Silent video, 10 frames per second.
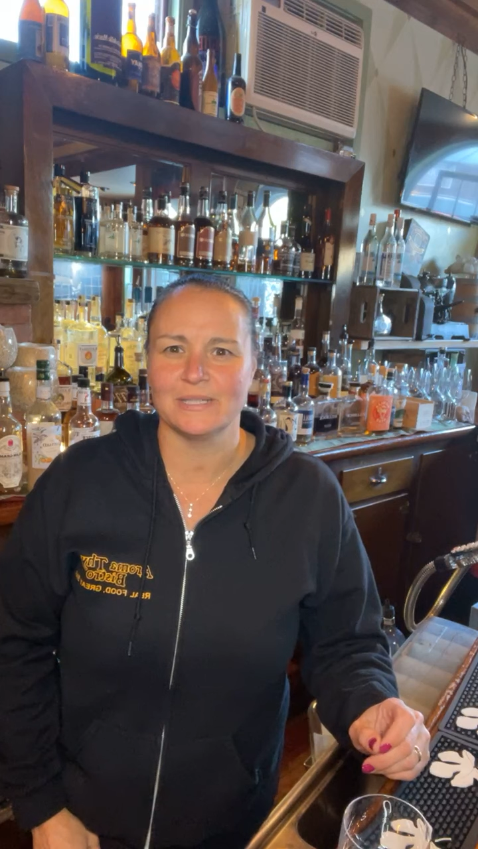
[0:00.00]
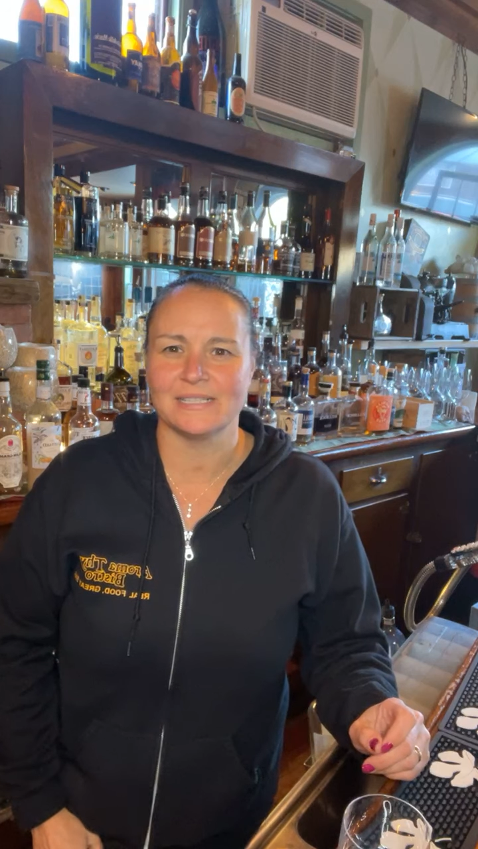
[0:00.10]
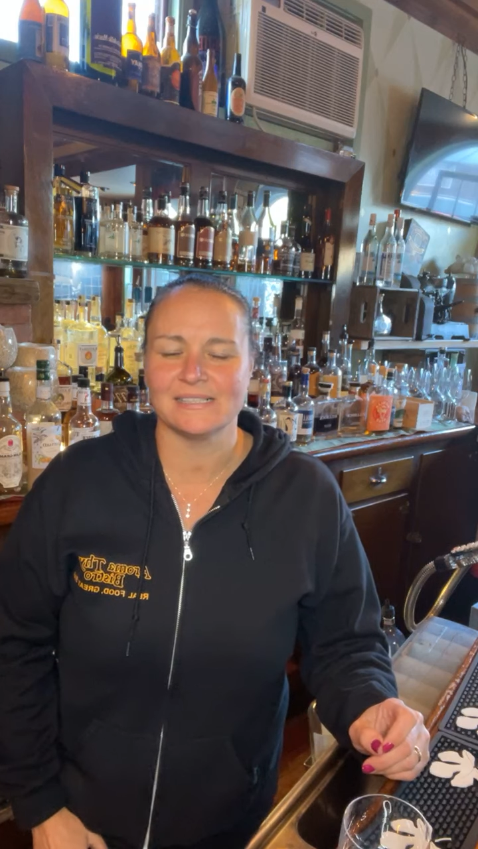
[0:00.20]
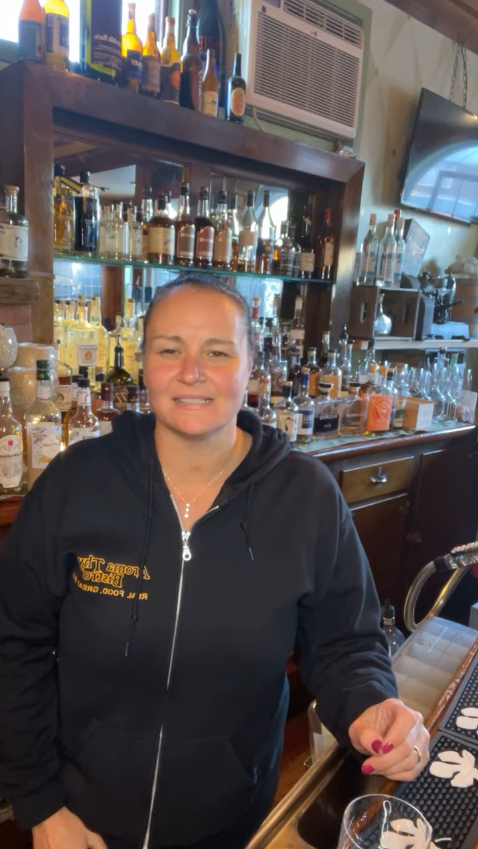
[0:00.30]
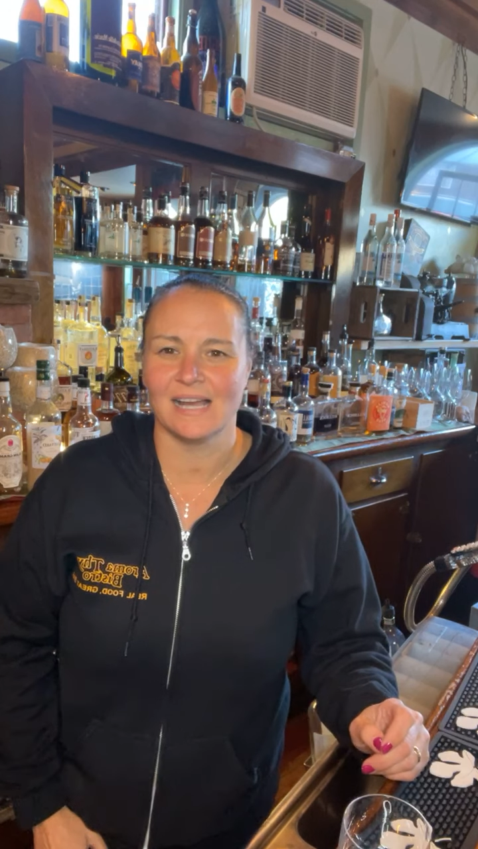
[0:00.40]
It
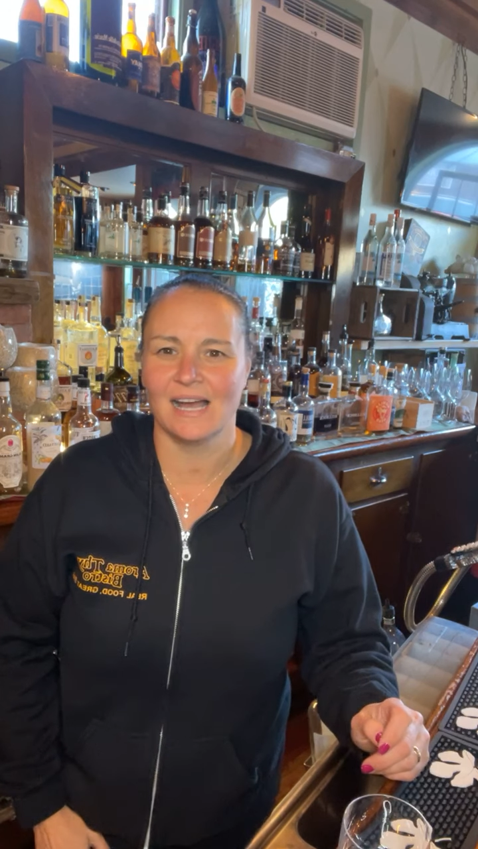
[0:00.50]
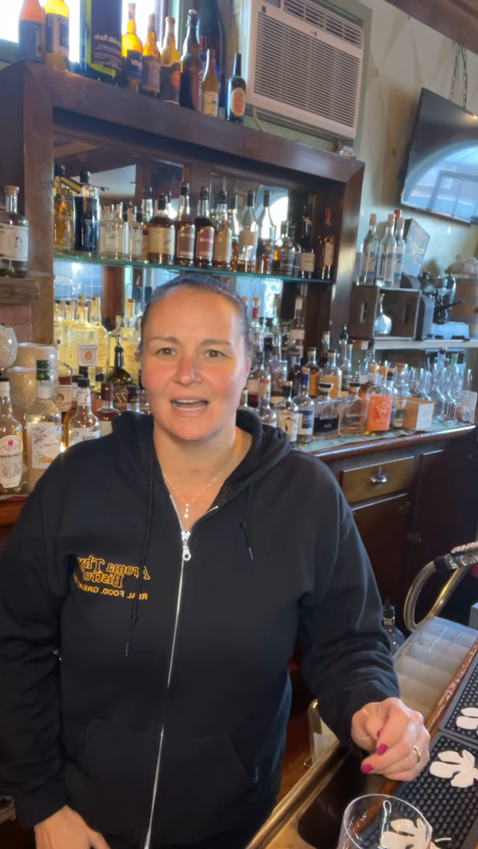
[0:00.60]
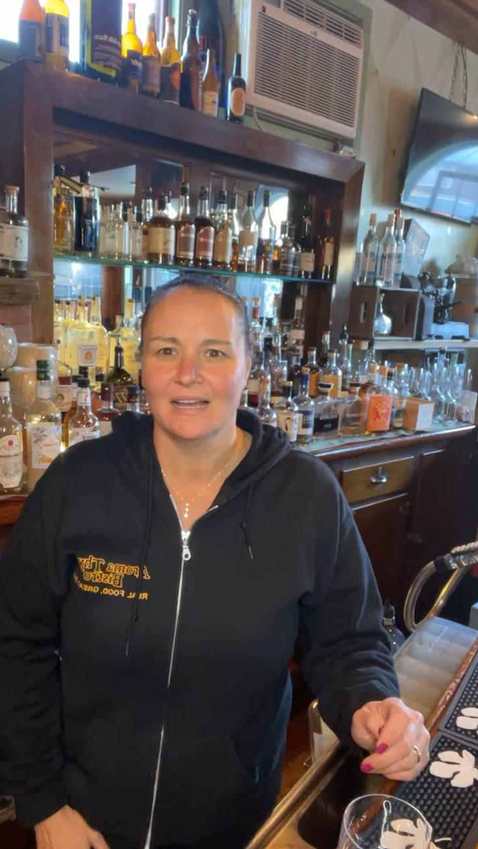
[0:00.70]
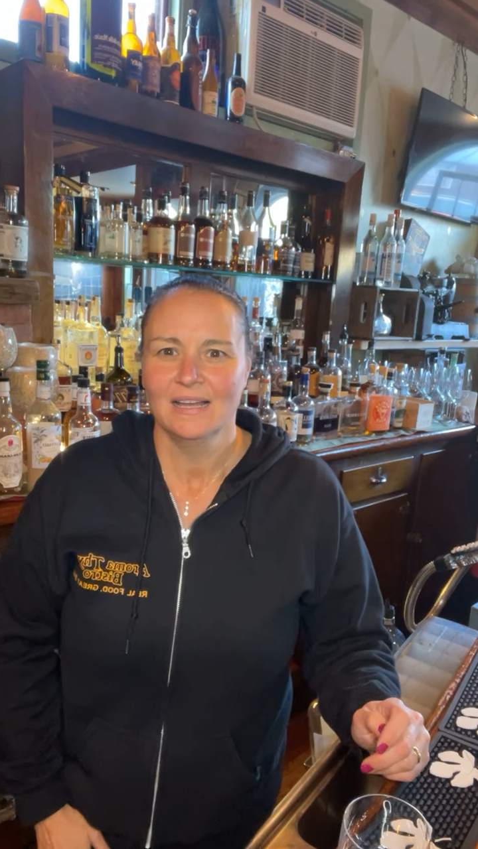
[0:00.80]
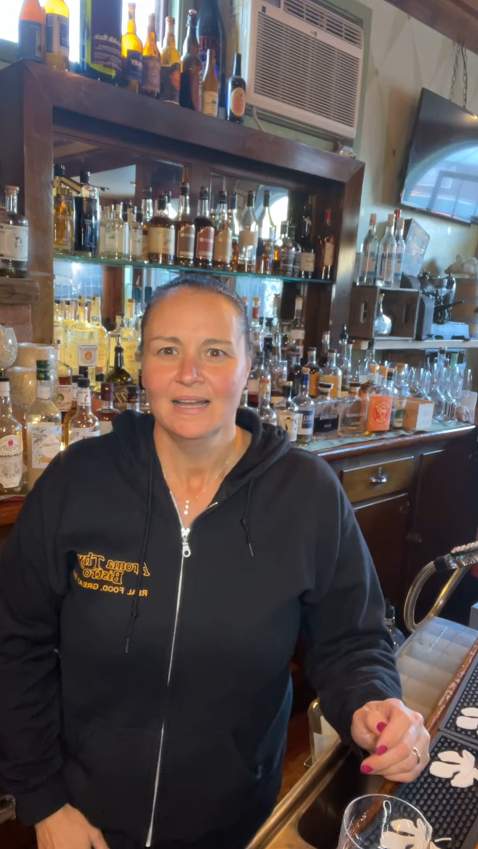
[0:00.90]
is
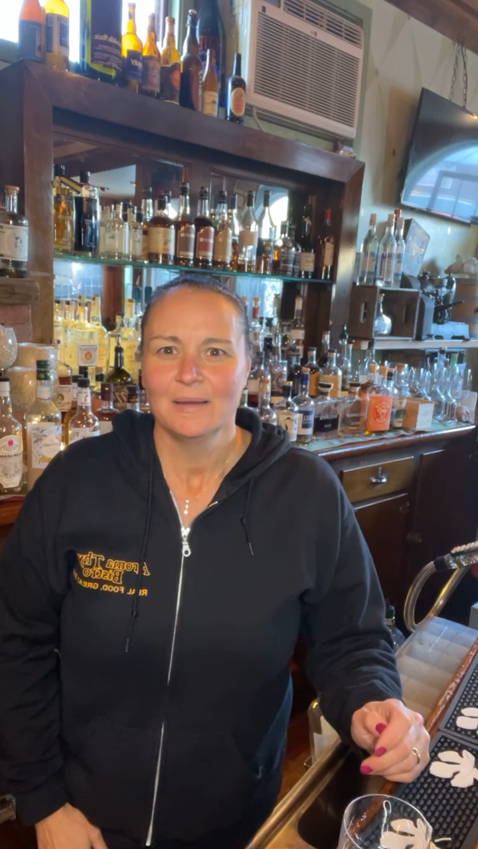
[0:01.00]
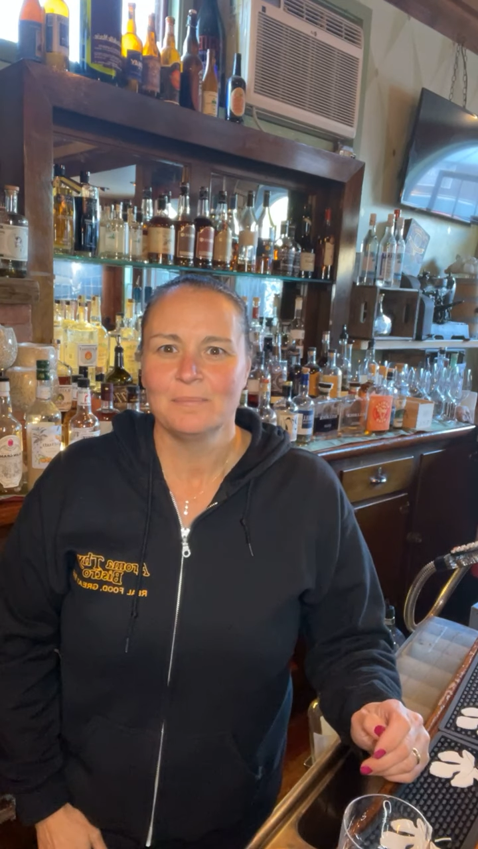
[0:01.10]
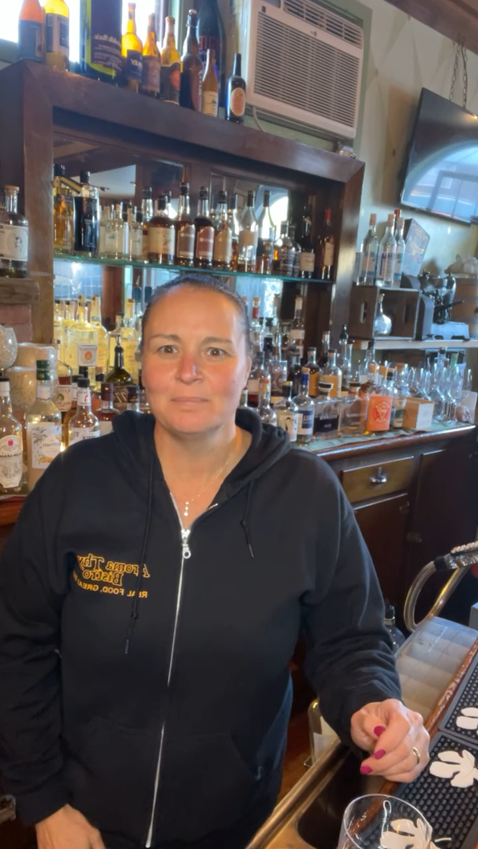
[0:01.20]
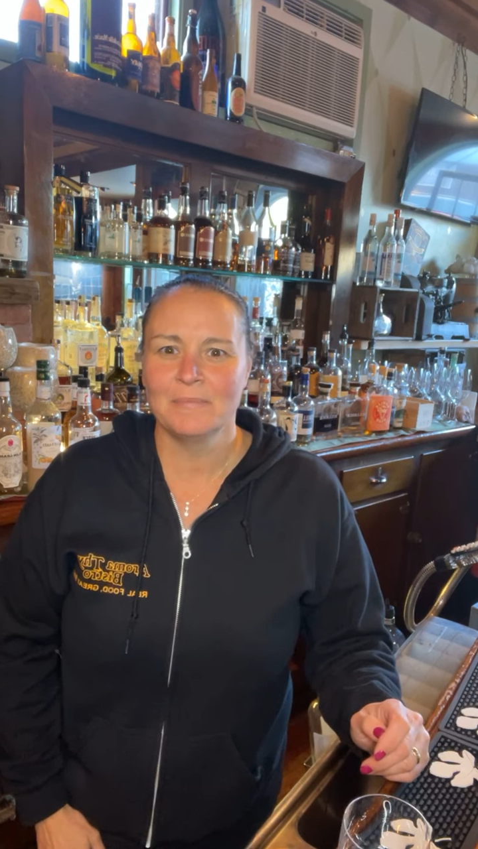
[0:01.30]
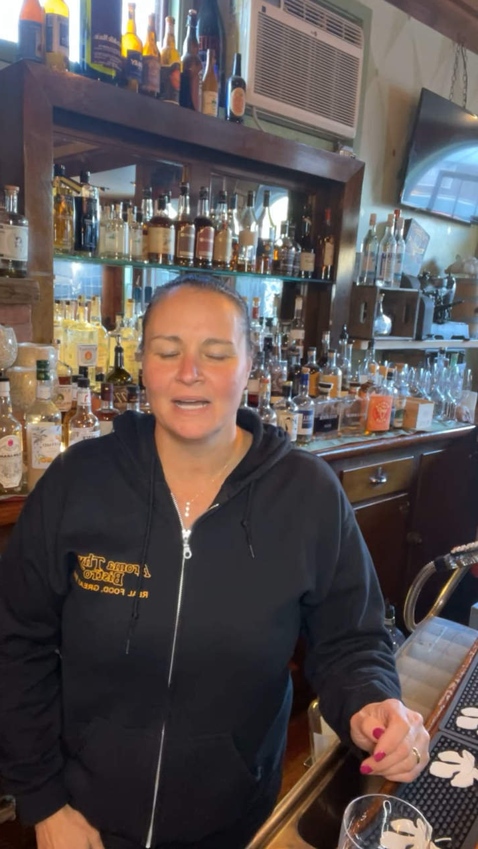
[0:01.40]
uh,
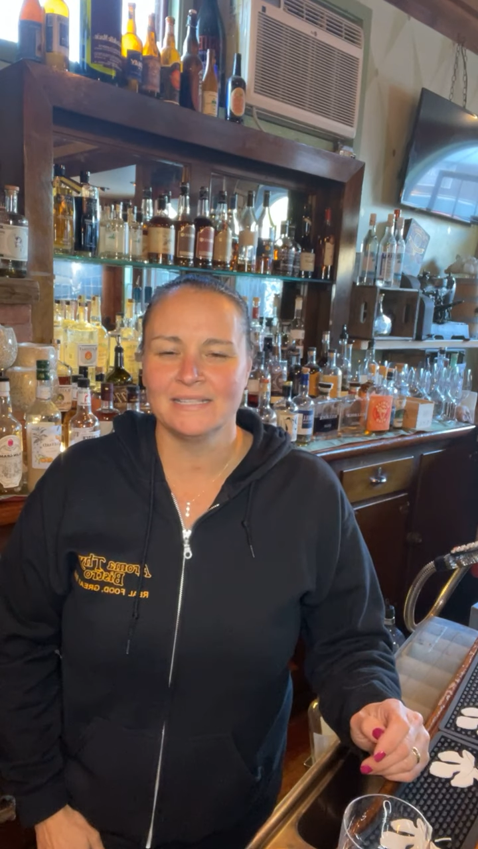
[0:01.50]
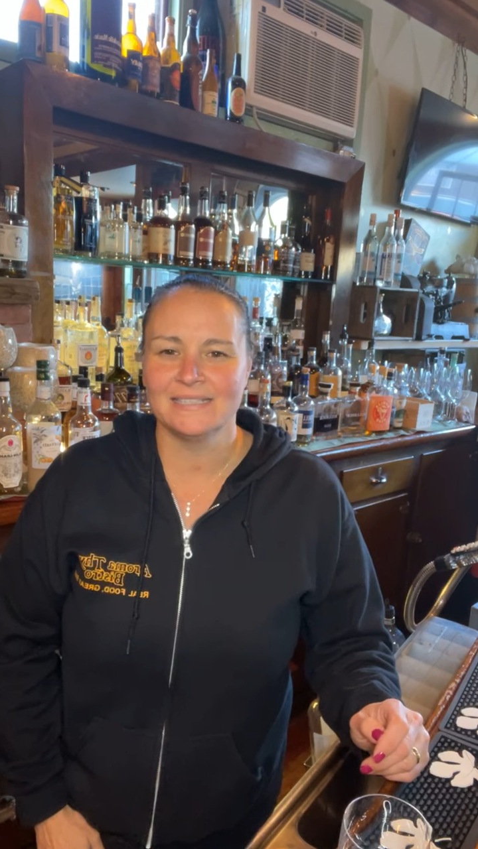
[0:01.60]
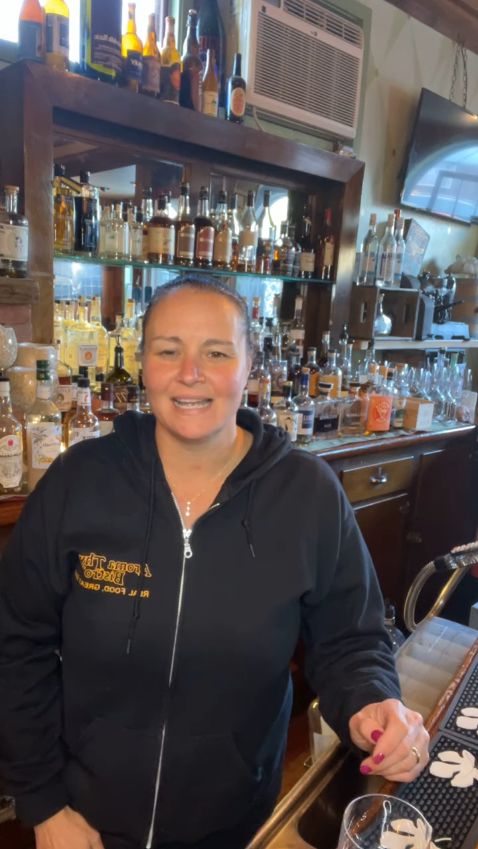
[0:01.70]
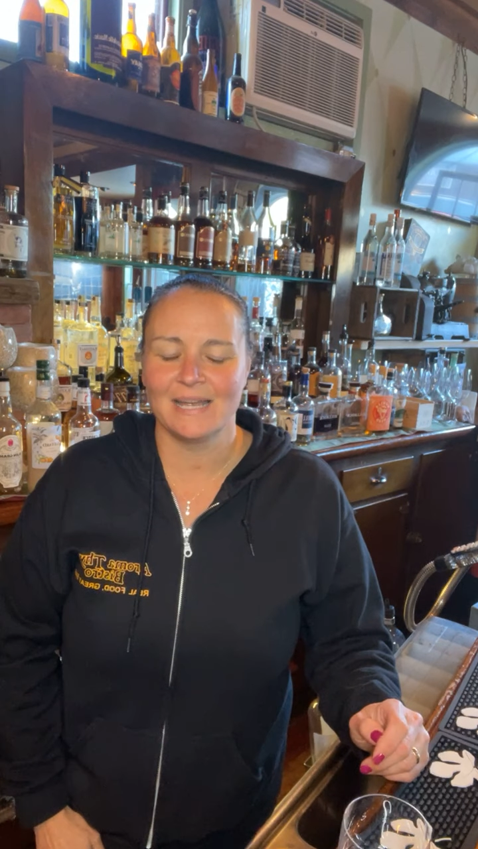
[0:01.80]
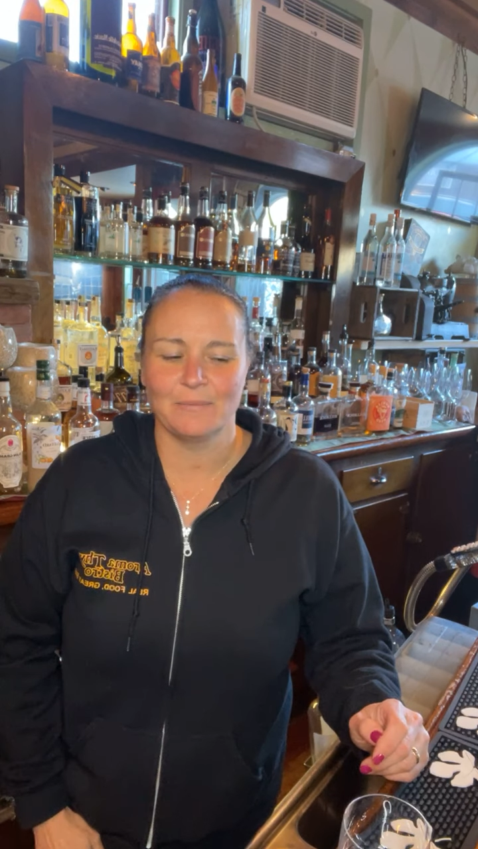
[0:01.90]

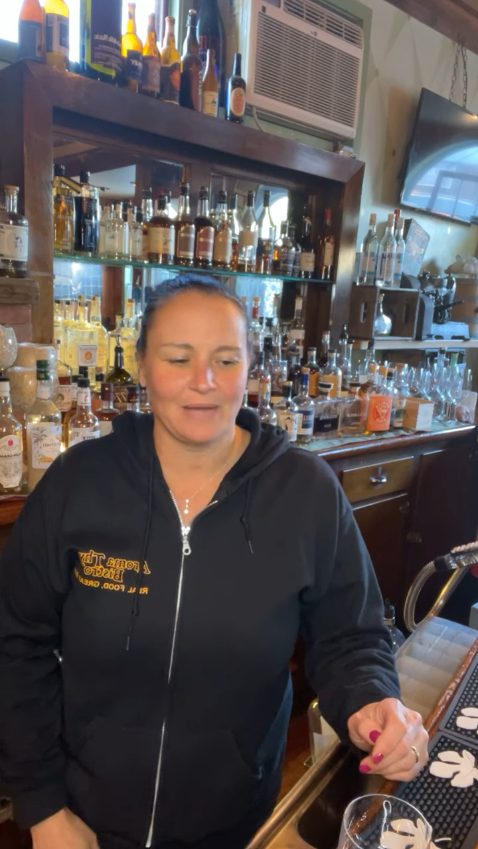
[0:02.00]
Monday.